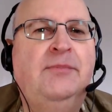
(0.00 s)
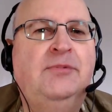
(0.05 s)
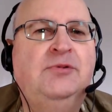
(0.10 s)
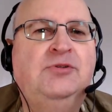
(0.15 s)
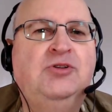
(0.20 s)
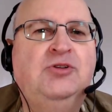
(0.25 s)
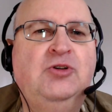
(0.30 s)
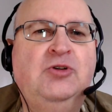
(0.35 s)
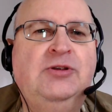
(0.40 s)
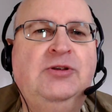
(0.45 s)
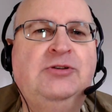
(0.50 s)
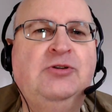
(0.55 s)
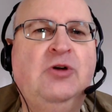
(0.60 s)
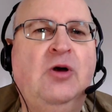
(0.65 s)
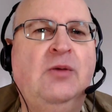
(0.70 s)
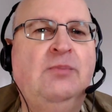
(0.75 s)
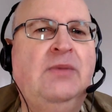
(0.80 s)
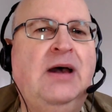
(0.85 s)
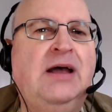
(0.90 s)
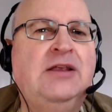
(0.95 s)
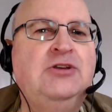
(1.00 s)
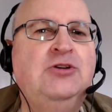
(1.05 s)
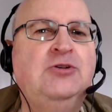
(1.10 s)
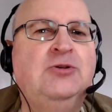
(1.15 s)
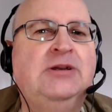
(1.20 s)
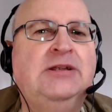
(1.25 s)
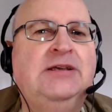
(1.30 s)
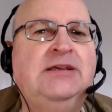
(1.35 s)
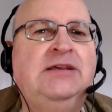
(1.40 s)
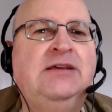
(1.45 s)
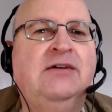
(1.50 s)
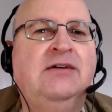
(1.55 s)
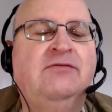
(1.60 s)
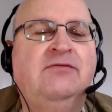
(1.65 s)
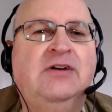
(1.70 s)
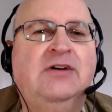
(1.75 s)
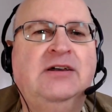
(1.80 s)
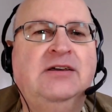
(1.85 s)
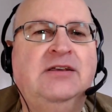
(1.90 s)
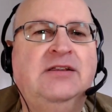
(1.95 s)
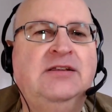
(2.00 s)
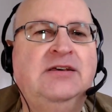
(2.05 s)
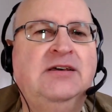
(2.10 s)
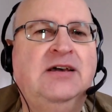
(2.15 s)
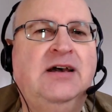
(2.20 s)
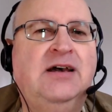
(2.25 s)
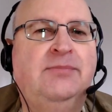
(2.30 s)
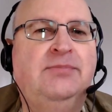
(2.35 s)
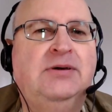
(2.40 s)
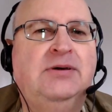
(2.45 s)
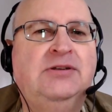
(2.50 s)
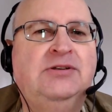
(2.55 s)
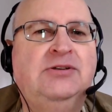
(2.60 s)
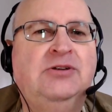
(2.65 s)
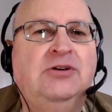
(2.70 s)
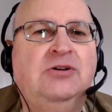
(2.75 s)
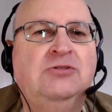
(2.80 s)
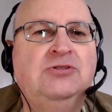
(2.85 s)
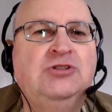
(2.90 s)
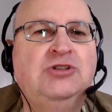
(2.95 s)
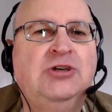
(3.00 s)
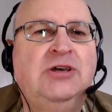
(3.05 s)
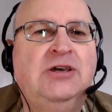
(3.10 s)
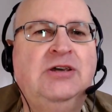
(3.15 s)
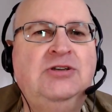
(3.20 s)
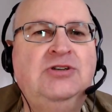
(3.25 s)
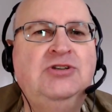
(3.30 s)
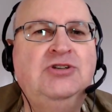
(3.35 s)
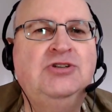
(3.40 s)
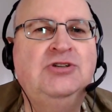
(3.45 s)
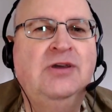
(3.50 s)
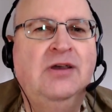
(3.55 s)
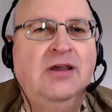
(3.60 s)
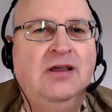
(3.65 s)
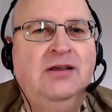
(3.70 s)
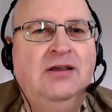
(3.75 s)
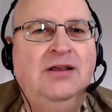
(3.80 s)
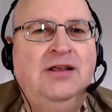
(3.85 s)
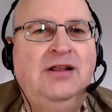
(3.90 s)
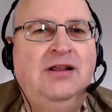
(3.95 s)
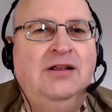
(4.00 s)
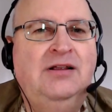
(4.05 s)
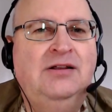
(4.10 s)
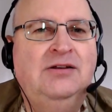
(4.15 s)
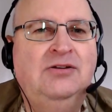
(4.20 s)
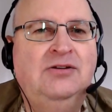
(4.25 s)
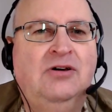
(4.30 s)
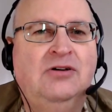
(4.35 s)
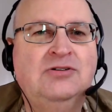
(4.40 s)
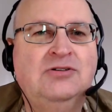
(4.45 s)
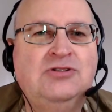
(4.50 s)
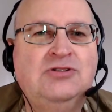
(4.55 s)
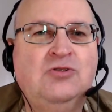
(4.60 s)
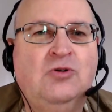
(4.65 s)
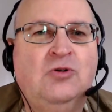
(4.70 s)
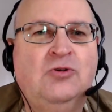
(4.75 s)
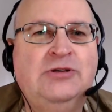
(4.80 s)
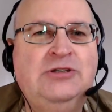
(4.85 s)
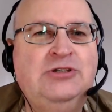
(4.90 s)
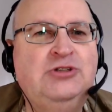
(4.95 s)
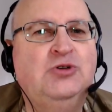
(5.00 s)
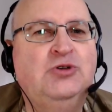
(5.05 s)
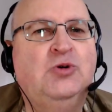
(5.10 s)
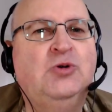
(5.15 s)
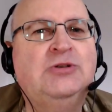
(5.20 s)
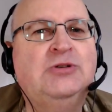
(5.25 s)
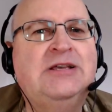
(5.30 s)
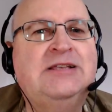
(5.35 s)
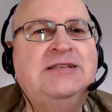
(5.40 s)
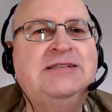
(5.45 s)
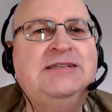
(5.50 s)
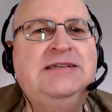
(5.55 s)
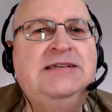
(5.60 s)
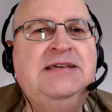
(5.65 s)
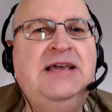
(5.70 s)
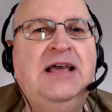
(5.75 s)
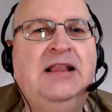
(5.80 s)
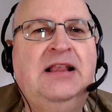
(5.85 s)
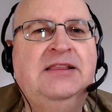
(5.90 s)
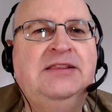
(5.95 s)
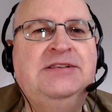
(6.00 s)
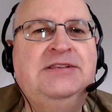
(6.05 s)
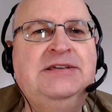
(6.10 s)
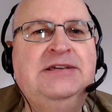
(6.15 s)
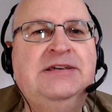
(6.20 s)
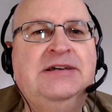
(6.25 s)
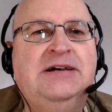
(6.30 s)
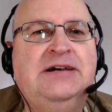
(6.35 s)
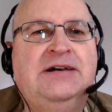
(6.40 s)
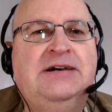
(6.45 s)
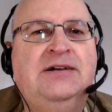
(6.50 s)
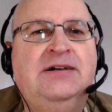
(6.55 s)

Turn it on manually via the app, no change. Long story short, TLDR,